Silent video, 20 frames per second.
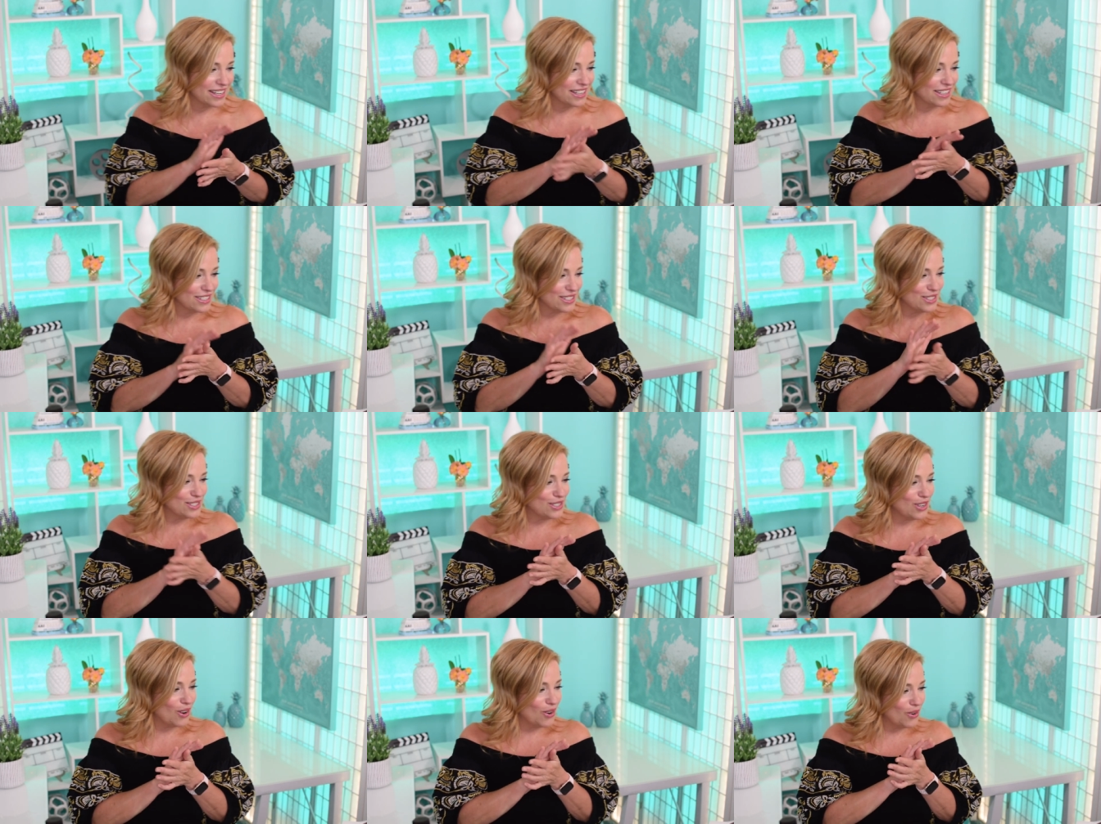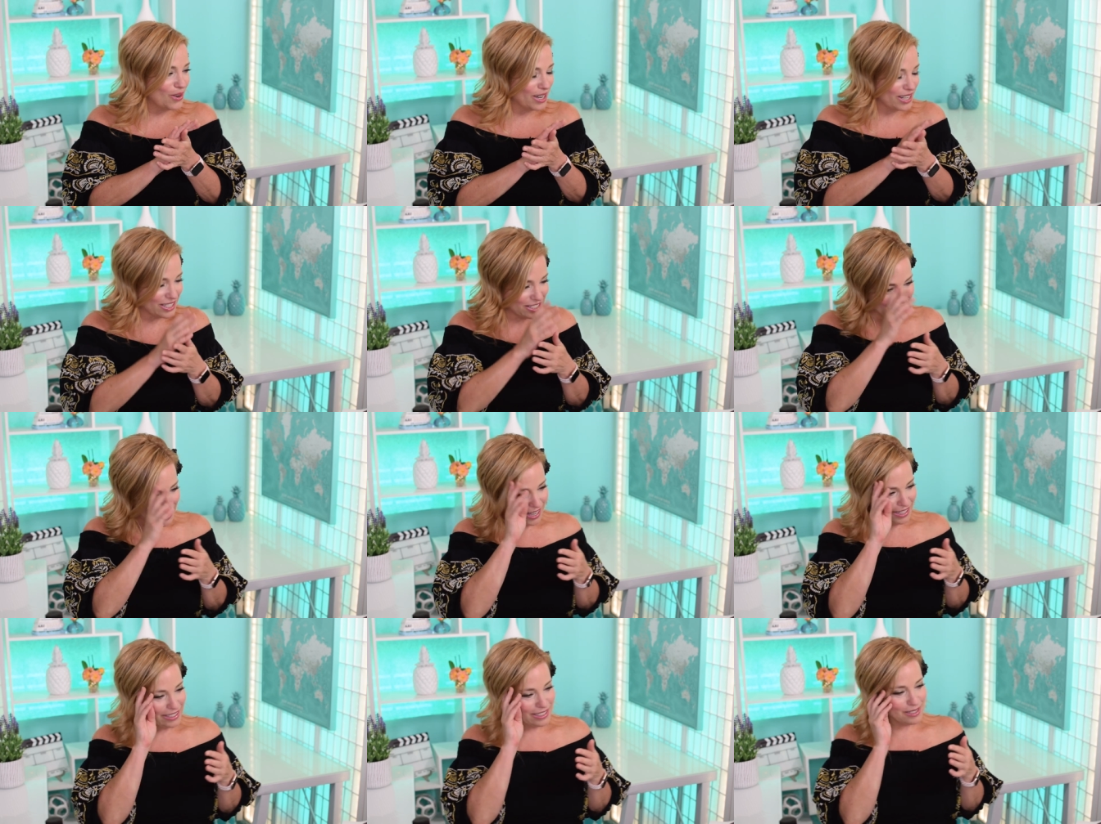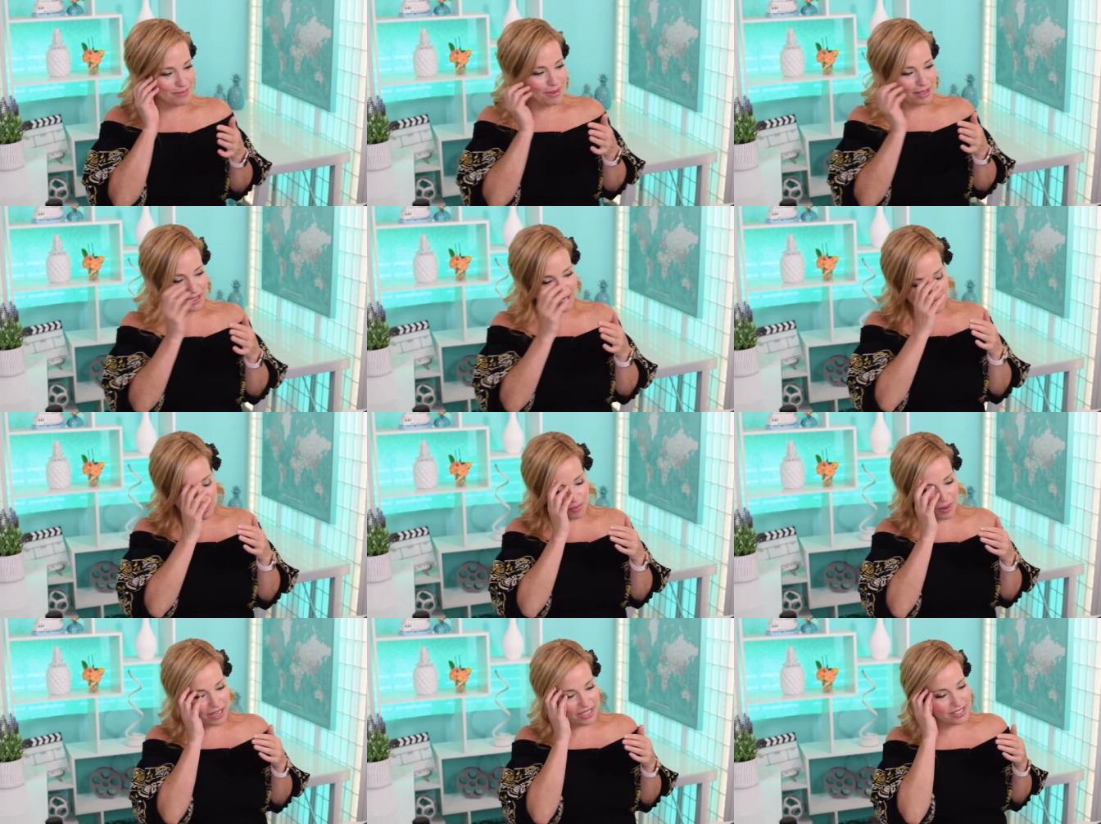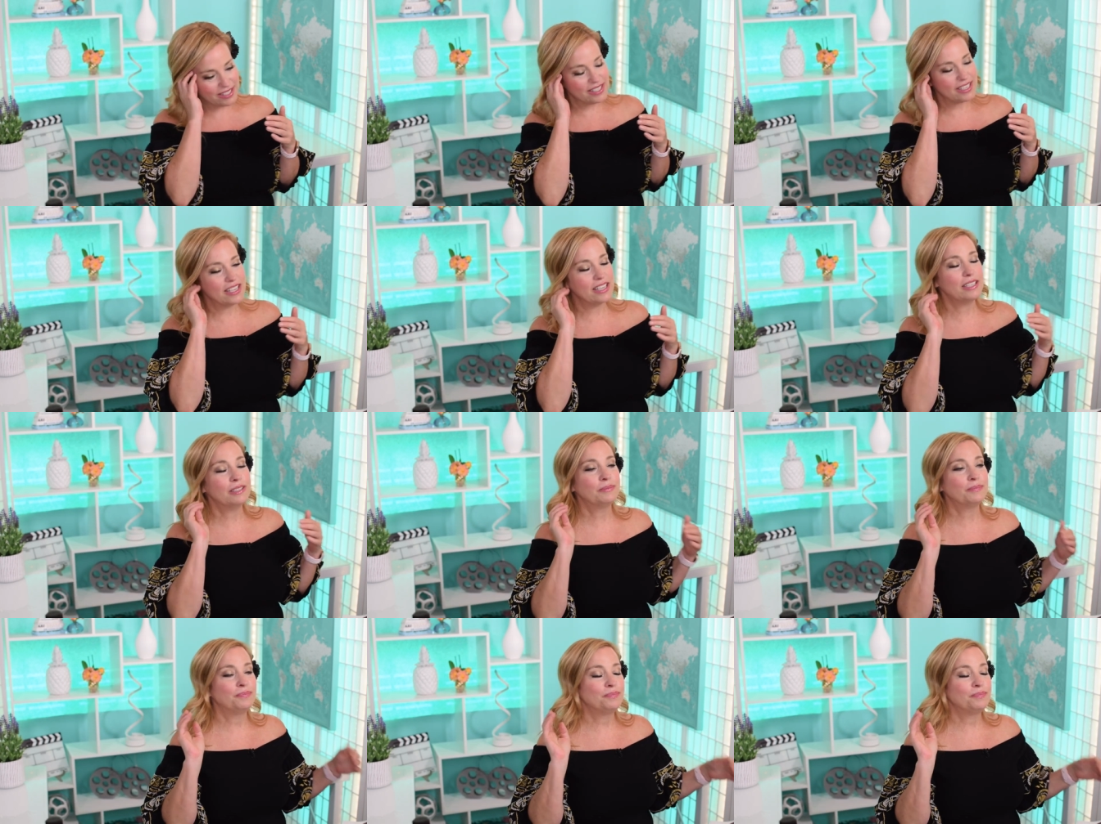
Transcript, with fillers: So excited to make the spicy